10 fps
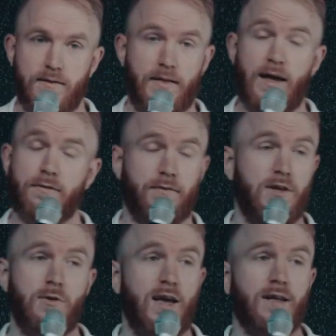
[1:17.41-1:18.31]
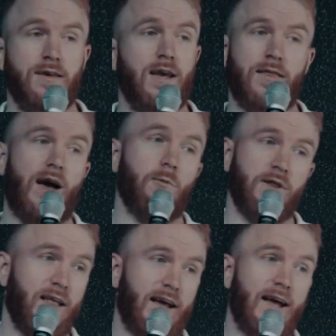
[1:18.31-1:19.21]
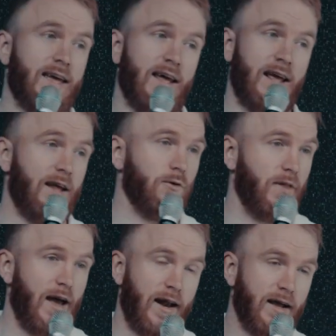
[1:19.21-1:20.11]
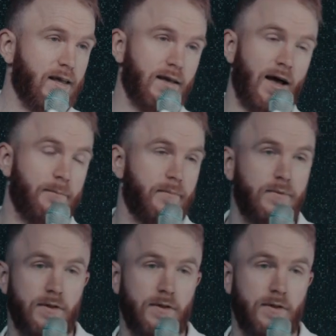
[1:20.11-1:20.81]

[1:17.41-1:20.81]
that's you can't take that one. Like I can't handle that. I can't. I'm.